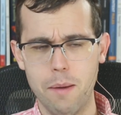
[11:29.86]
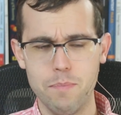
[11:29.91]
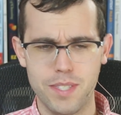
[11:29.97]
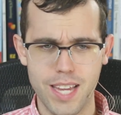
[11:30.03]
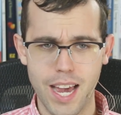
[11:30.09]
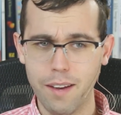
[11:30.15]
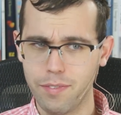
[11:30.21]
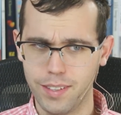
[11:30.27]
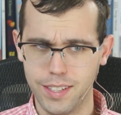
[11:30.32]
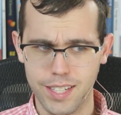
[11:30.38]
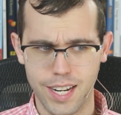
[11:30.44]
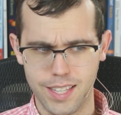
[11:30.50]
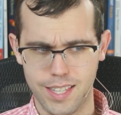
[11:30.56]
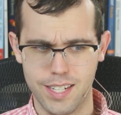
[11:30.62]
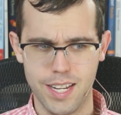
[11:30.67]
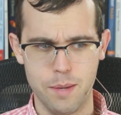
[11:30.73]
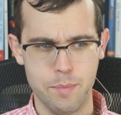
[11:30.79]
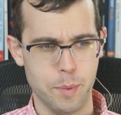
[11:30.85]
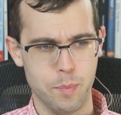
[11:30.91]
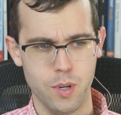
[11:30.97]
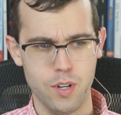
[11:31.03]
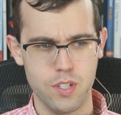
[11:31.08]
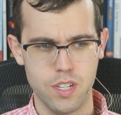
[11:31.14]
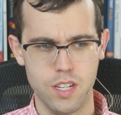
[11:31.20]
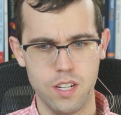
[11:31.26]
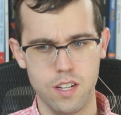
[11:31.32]
definitely not the type of
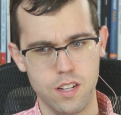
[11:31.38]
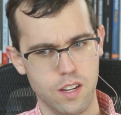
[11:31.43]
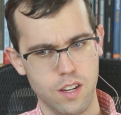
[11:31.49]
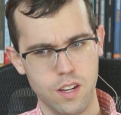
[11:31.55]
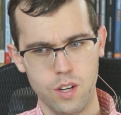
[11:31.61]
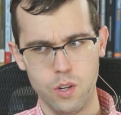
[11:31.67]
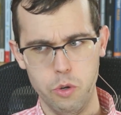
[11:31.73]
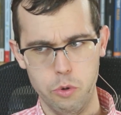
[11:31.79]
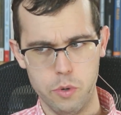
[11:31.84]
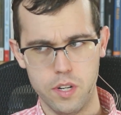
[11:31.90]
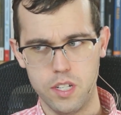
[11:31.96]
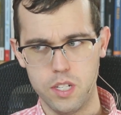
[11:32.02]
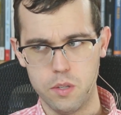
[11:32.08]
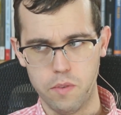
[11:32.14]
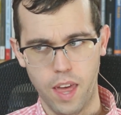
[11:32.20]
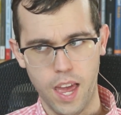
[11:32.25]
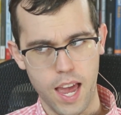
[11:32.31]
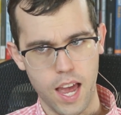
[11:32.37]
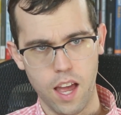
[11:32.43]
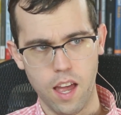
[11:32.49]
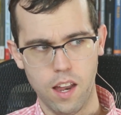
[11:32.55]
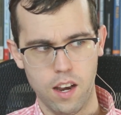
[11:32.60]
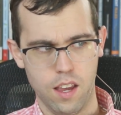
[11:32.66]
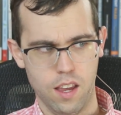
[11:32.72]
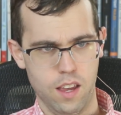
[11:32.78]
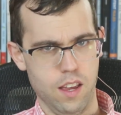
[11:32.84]
person who would do
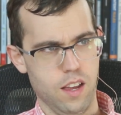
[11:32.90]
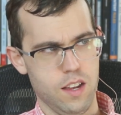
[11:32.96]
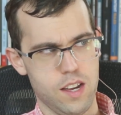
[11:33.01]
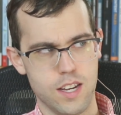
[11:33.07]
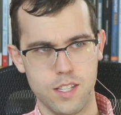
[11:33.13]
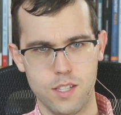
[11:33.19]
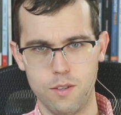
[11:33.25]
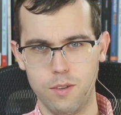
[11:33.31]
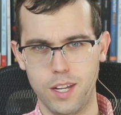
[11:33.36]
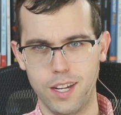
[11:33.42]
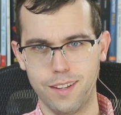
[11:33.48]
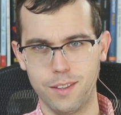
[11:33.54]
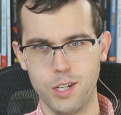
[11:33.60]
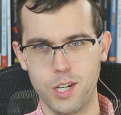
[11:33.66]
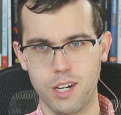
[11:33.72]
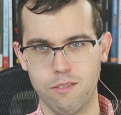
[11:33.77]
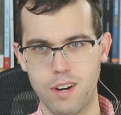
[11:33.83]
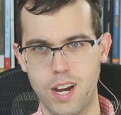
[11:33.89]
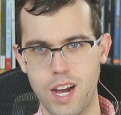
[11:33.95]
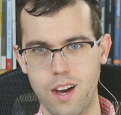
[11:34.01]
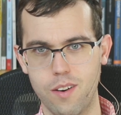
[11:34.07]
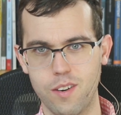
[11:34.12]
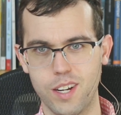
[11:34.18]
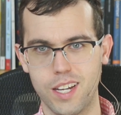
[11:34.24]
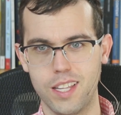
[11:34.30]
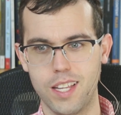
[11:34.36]
that." As you look
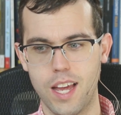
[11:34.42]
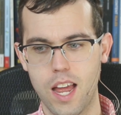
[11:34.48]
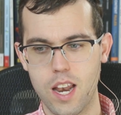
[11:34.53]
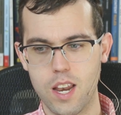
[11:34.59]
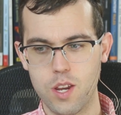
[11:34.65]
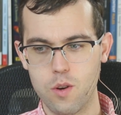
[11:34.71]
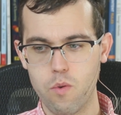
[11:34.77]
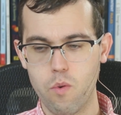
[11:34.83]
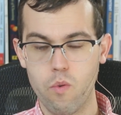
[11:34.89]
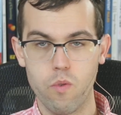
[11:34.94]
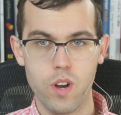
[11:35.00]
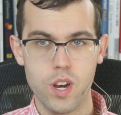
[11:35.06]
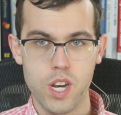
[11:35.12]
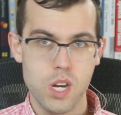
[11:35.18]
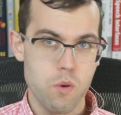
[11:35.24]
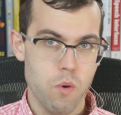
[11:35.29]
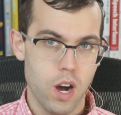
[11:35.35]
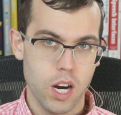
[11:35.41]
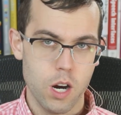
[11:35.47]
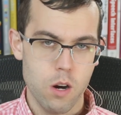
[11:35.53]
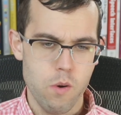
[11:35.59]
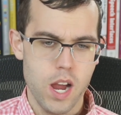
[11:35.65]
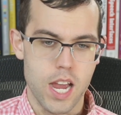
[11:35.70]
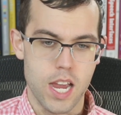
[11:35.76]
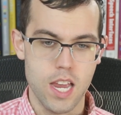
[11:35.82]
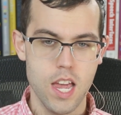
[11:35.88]
around and then you walk
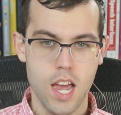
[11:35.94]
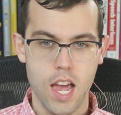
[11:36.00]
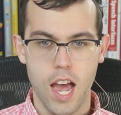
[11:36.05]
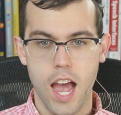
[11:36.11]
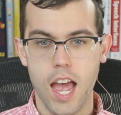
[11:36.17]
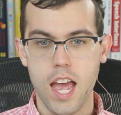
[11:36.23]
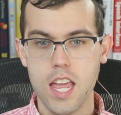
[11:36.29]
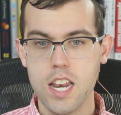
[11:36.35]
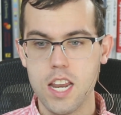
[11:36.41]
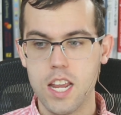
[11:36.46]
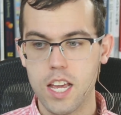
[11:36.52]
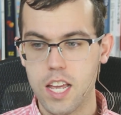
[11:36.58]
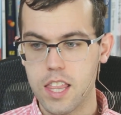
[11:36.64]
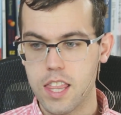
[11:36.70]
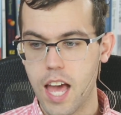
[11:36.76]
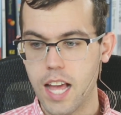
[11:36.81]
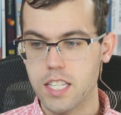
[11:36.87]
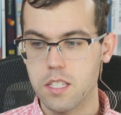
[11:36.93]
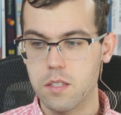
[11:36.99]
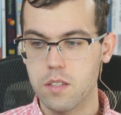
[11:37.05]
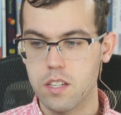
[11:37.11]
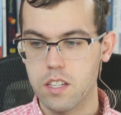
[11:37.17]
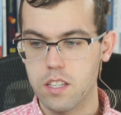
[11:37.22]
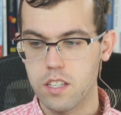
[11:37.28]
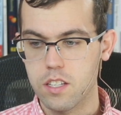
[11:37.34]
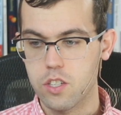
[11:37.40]
away, and that's
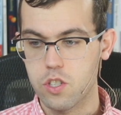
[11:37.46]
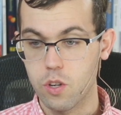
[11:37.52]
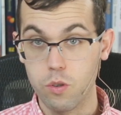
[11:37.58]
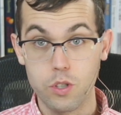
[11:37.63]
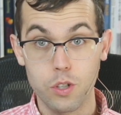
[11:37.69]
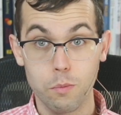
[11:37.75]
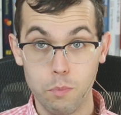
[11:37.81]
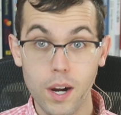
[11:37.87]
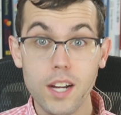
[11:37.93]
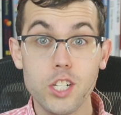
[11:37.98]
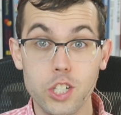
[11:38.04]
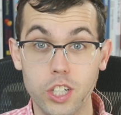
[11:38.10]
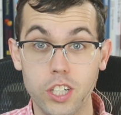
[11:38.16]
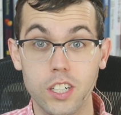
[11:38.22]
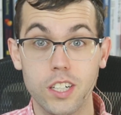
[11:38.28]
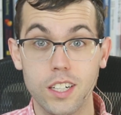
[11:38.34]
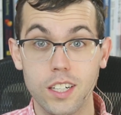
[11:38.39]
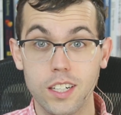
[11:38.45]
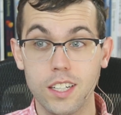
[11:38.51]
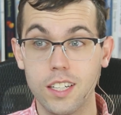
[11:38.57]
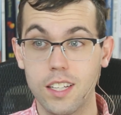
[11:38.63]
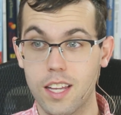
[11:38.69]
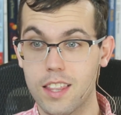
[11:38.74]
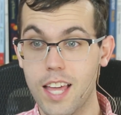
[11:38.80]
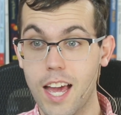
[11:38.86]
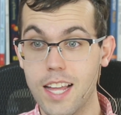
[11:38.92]
social pressure.
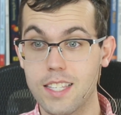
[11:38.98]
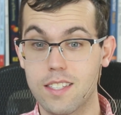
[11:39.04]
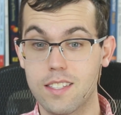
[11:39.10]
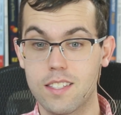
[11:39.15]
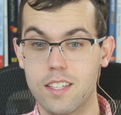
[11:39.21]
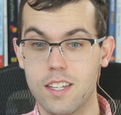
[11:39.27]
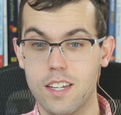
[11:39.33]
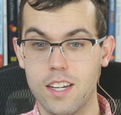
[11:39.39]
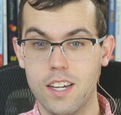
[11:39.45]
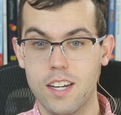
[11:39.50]
That's